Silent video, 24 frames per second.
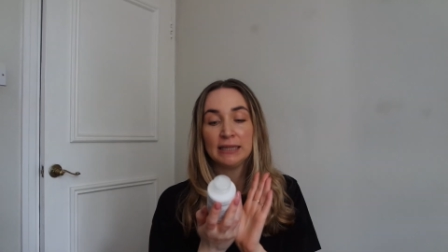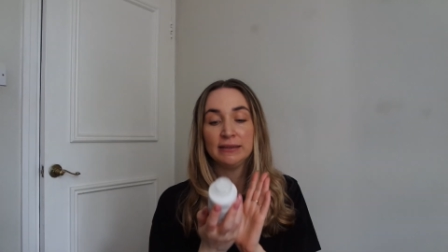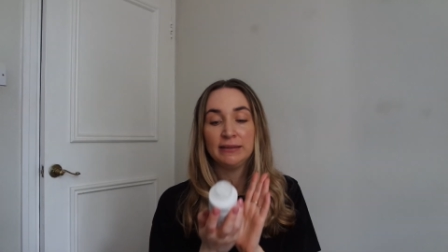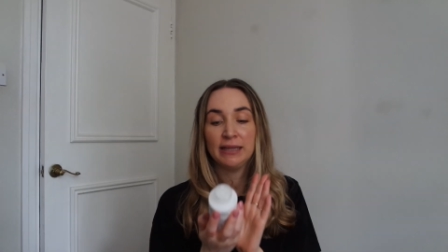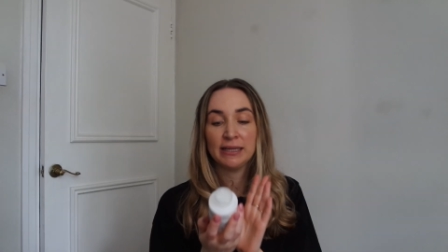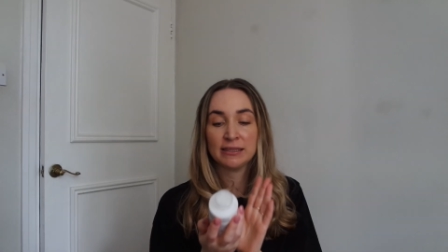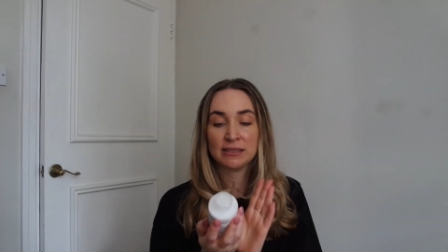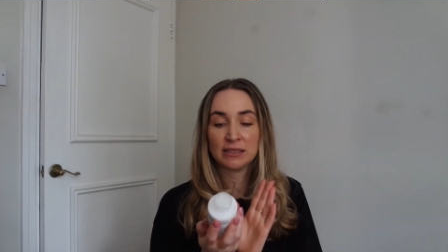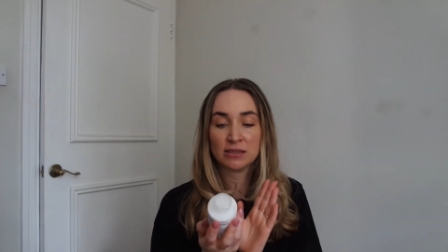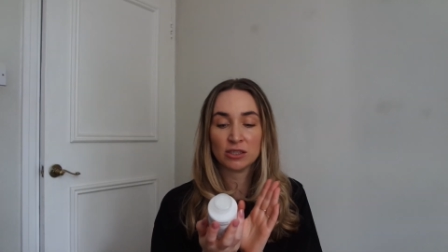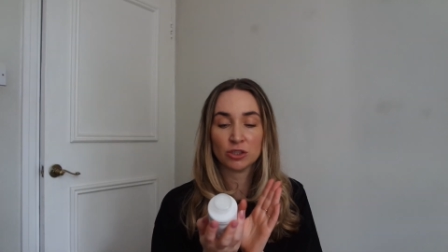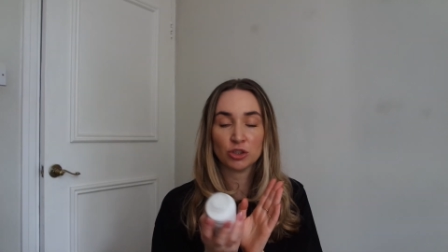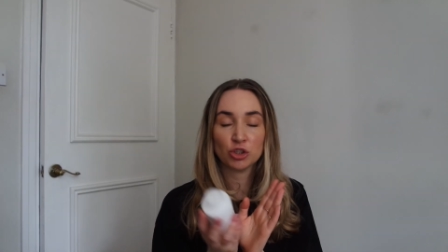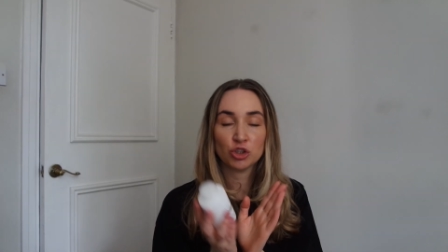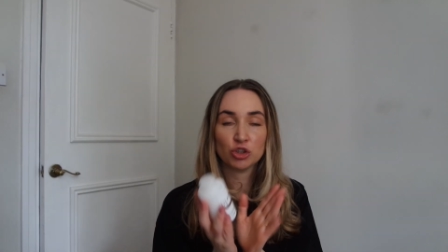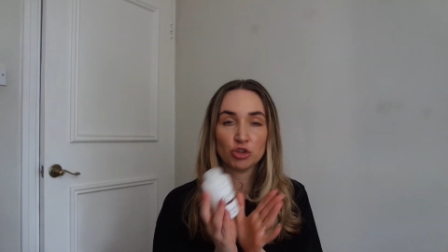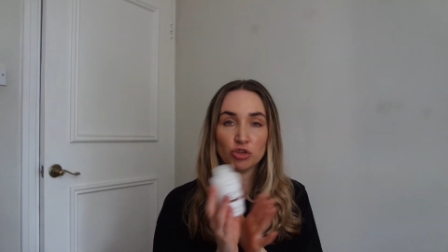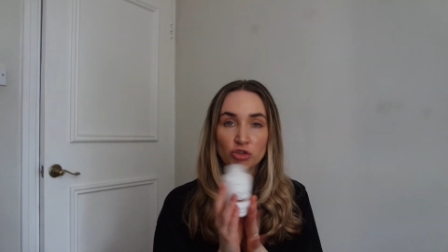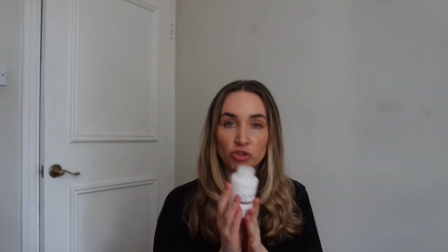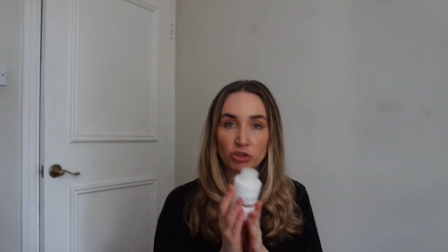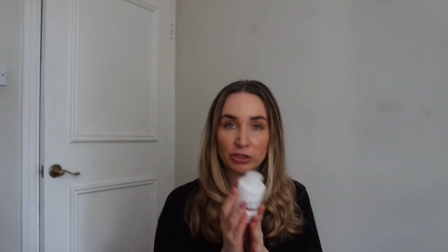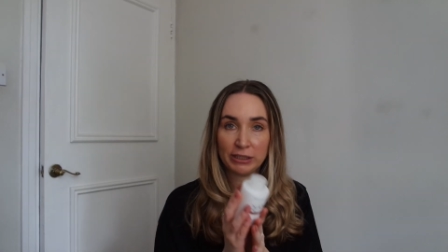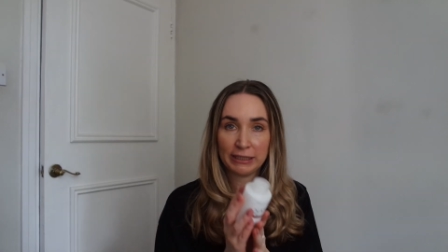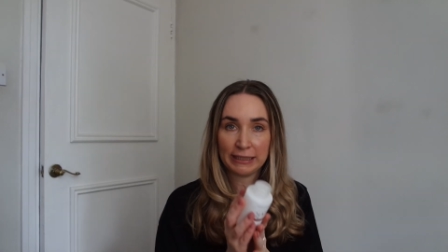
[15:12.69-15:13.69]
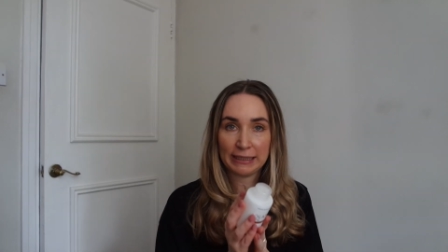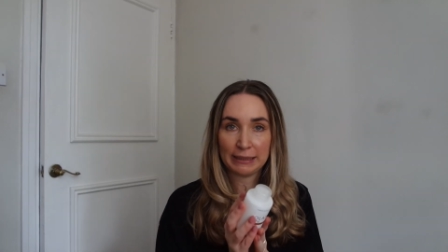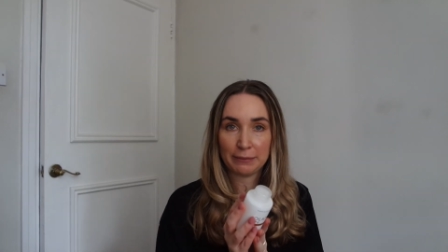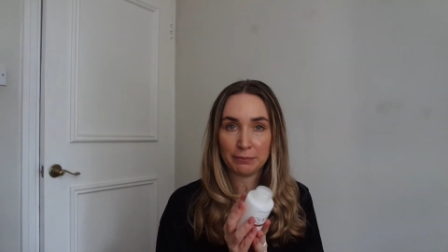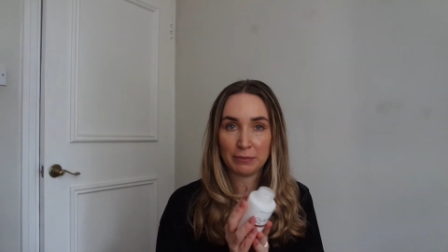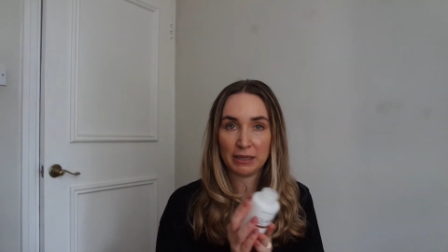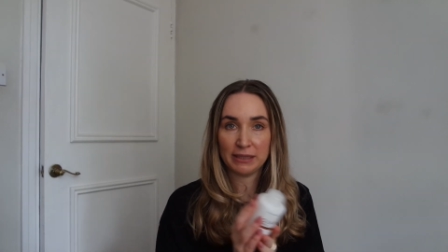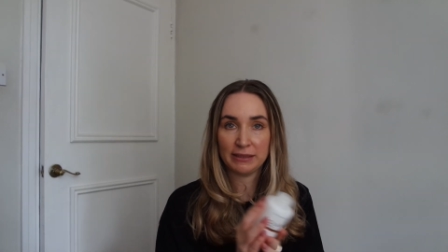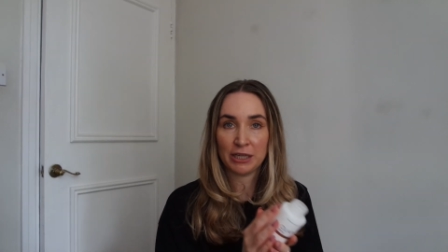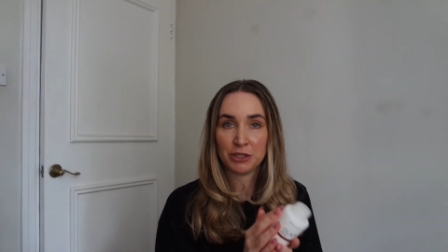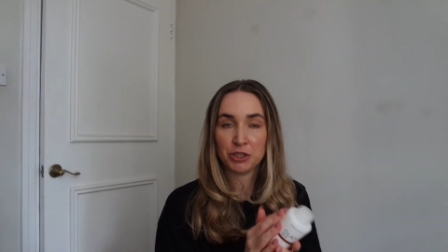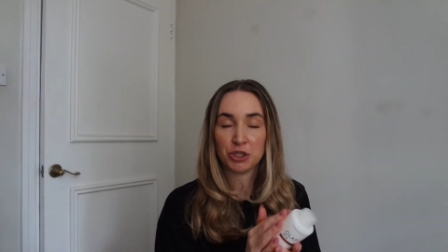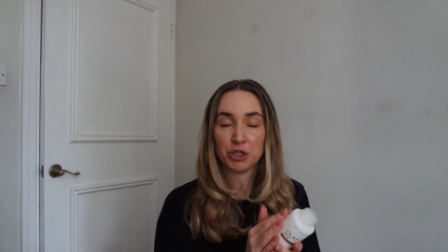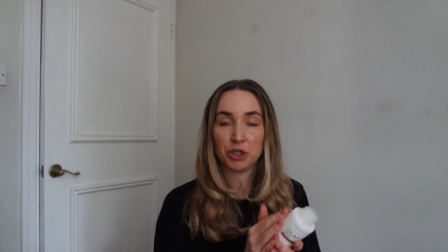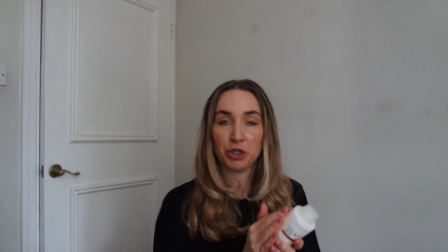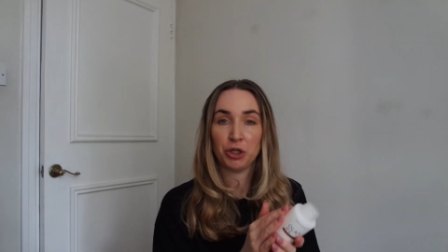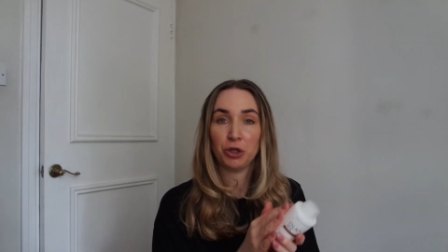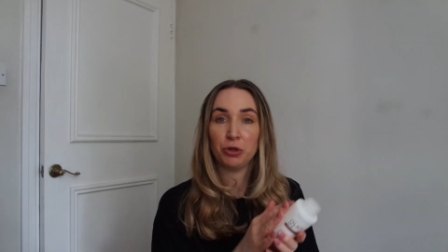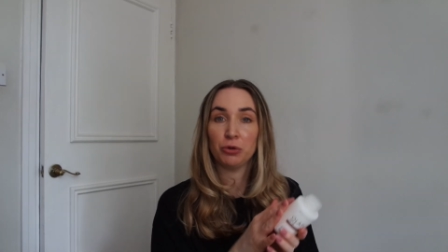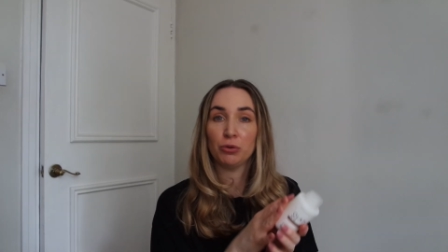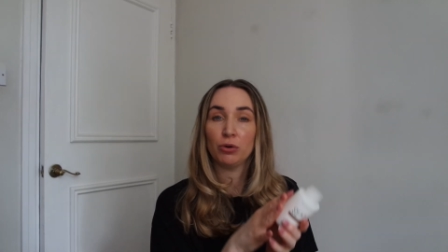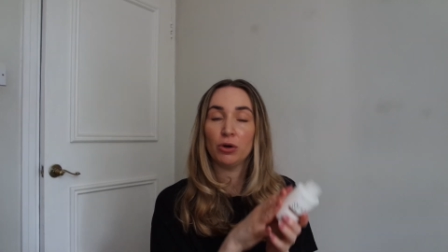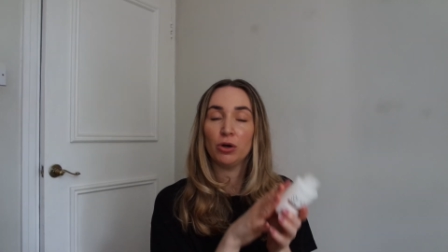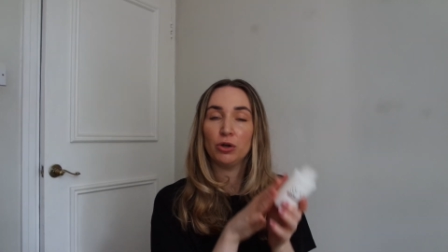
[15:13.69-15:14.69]
This is a cream that
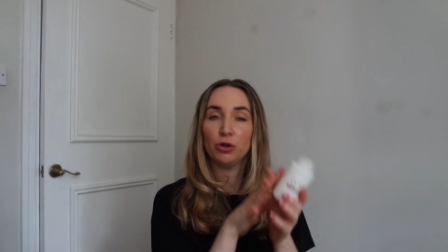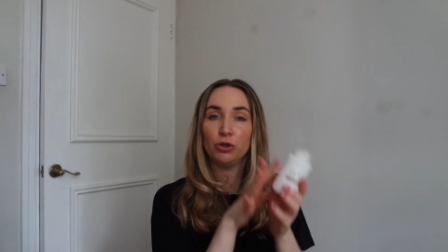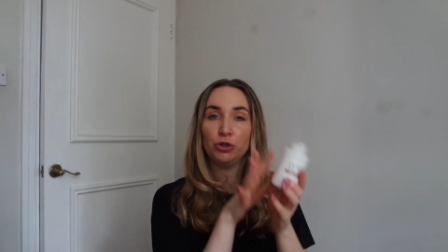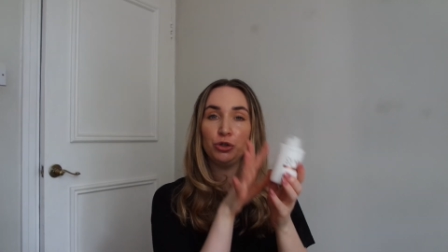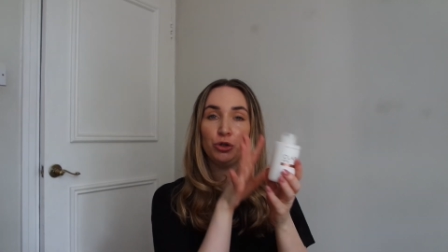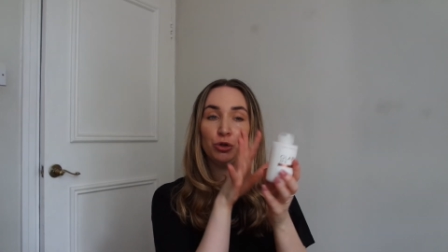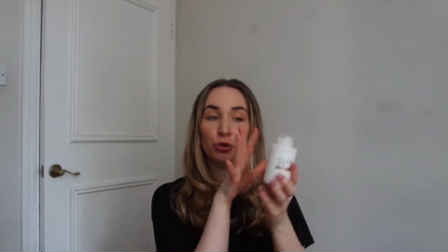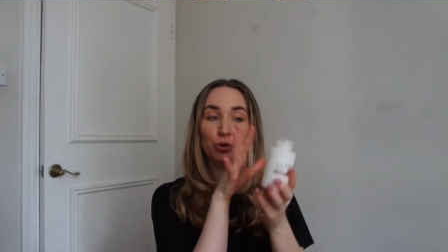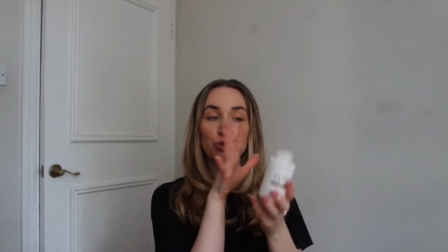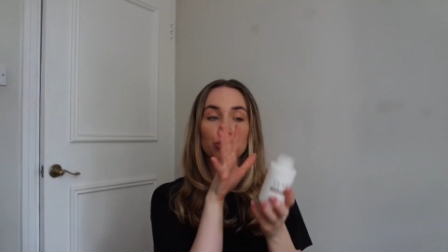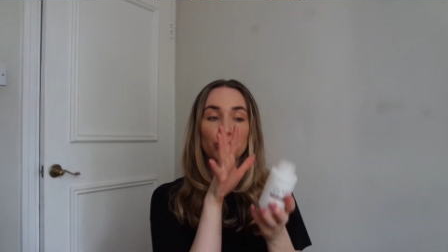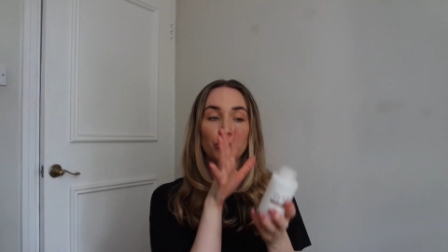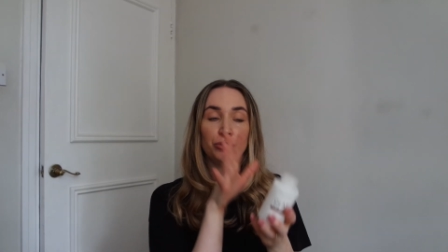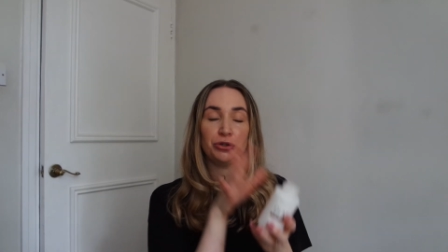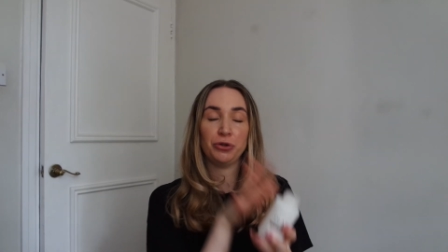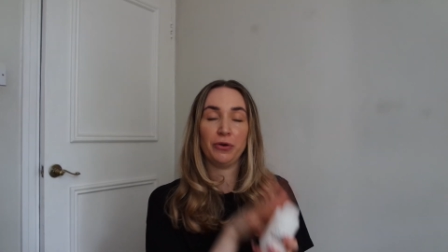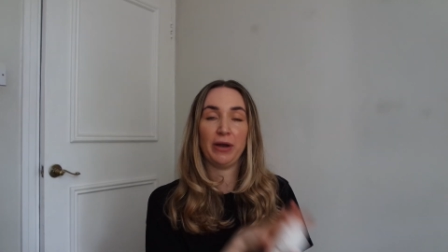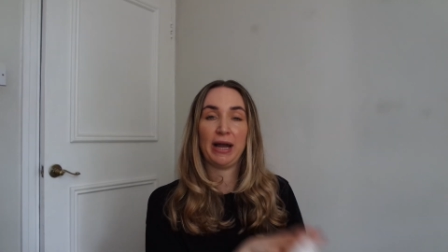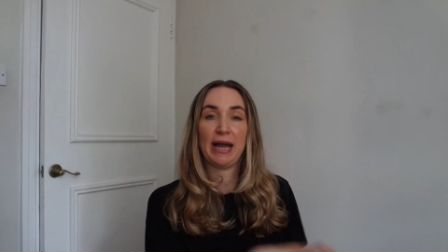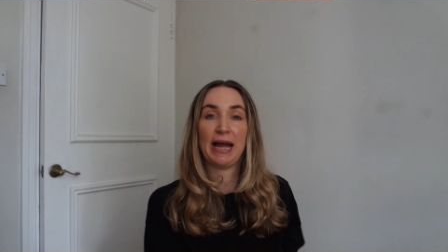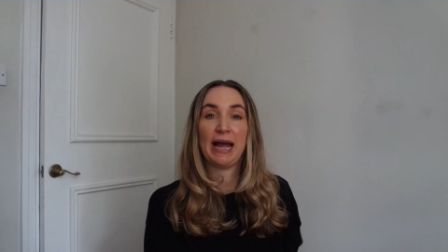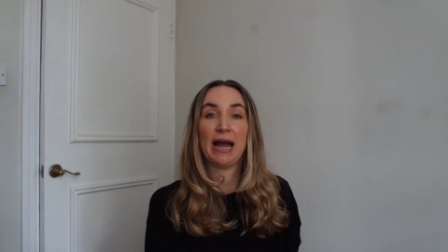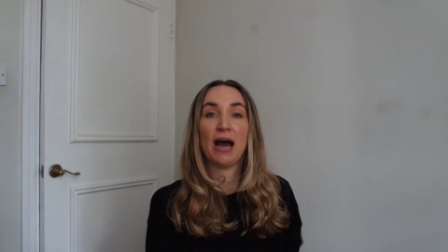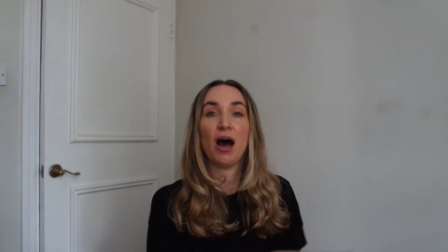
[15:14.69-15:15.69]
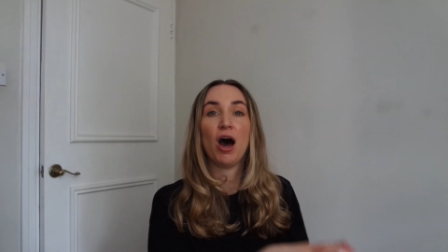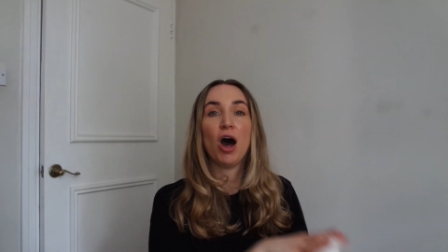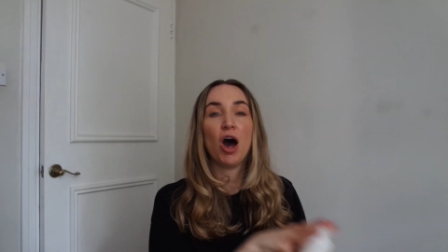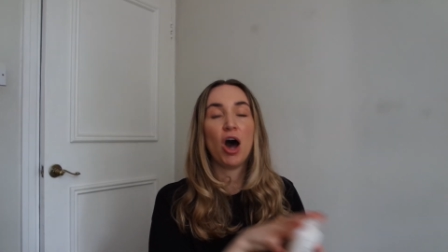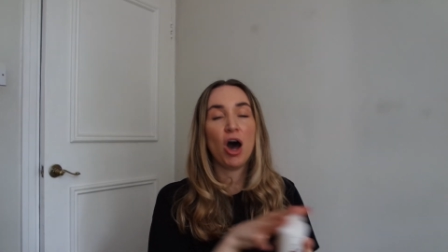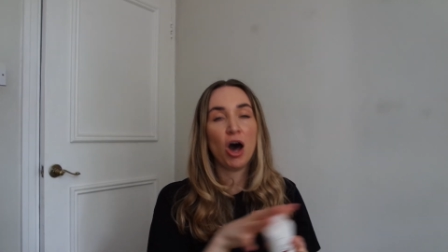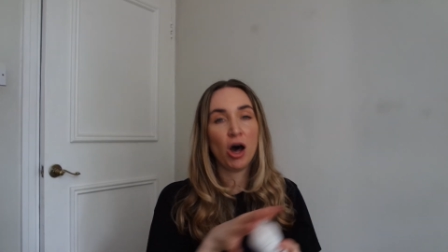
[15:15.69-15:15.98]
you use on your hair